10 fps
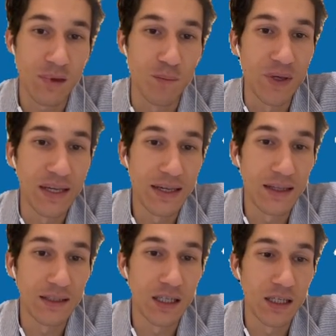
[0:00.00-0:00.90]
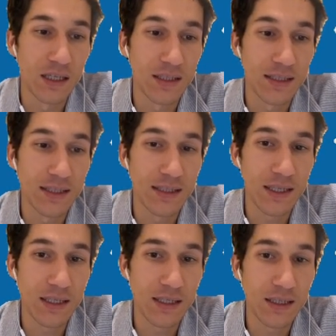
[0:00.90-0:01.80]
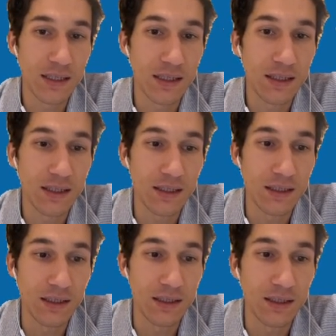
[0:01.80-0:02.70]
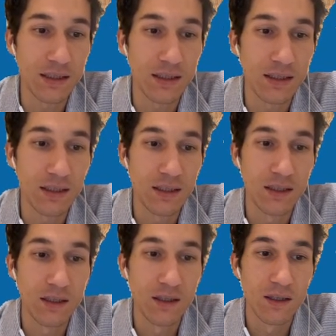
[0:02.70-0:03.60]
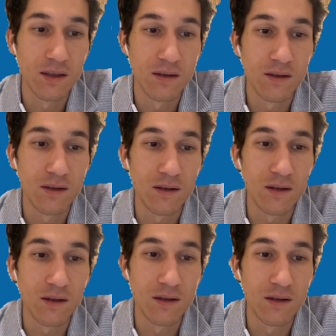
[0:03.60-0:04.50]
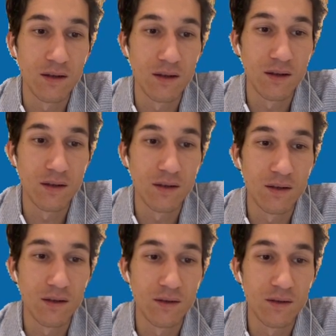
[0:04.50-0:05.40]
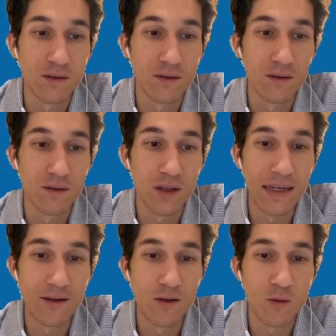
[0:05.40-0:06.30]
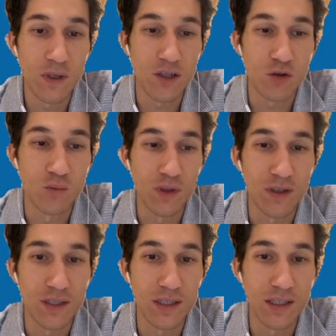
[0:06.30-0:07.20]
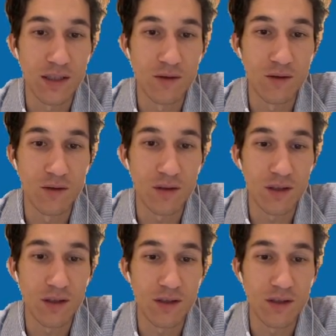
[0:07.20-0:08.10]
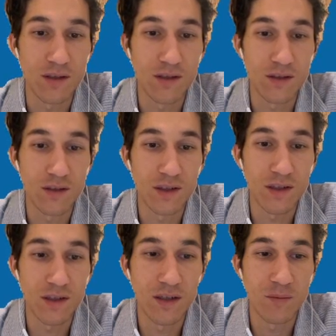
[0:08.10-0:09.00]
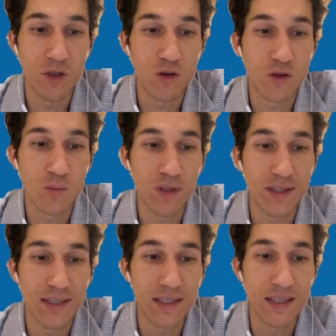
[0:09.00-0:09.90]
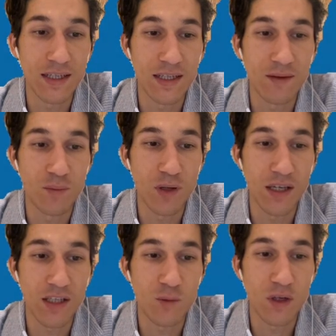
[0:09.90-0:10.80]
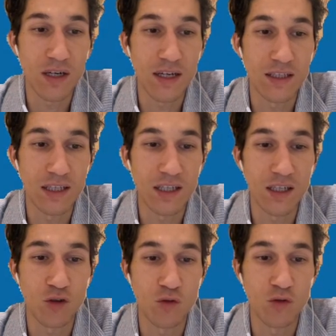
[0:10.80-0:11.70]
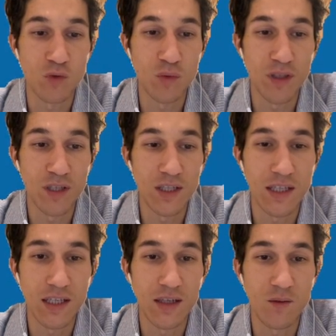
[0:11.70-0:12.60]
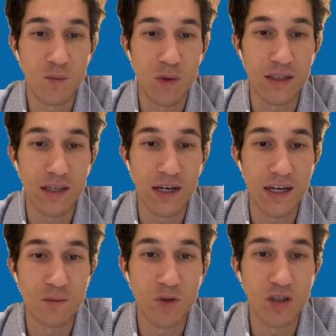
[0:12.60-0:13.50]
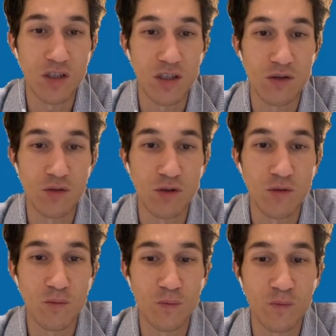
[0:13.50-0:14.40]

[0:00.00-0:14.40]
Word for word: building city uh, I don't know where I should build city, honestly. I'm just gonna build the city in a place where I think I shouldn't be building city, but I'm just, you know,